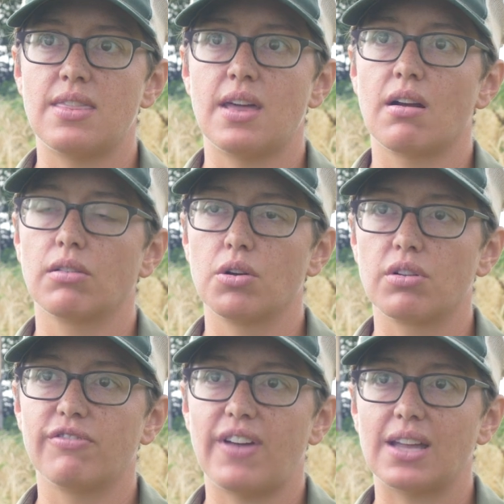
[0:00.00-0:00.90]
and then our
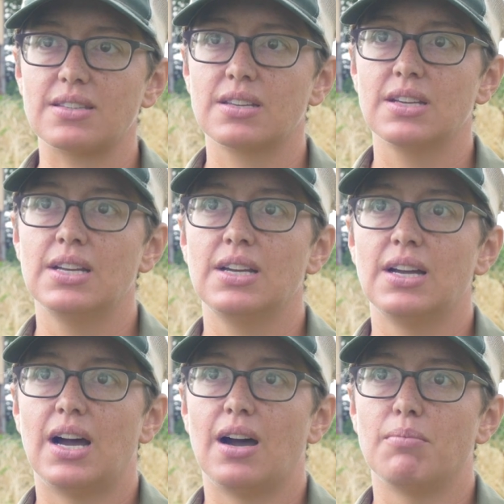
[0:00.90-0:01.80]
local vet.
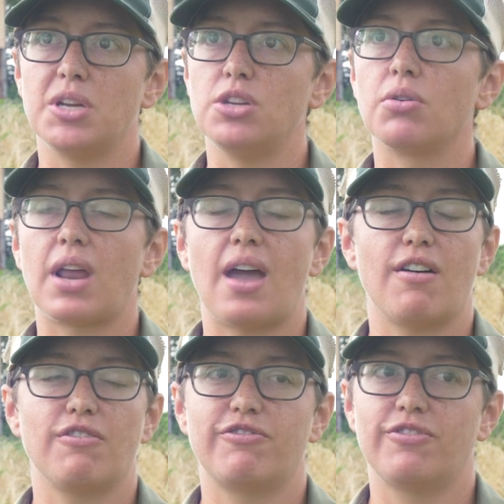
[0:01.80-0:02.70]
Um, but you don't
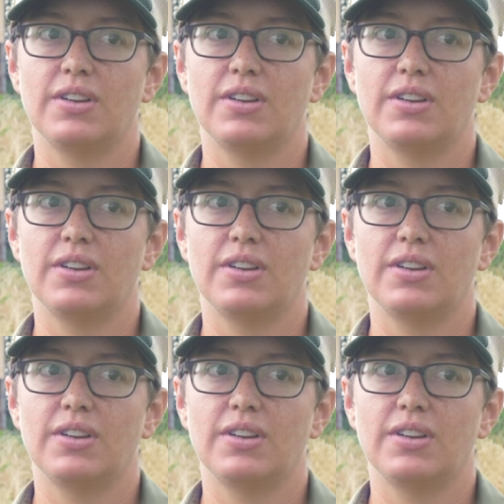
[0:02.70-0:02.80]
have